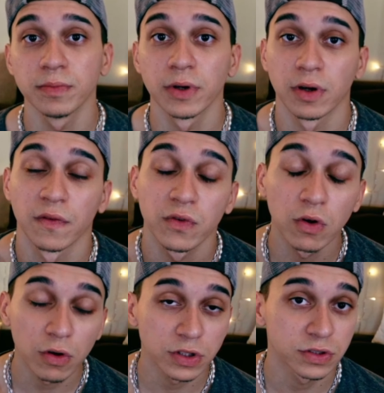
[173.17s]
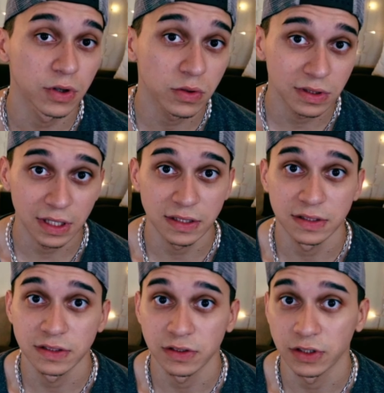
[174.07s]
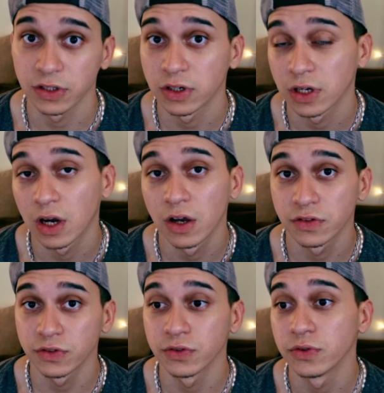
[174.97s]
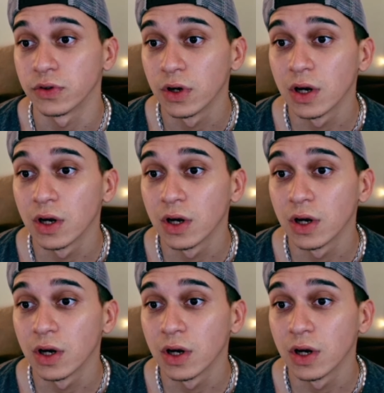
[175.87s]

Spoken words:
but of course those lenses are gonna cost you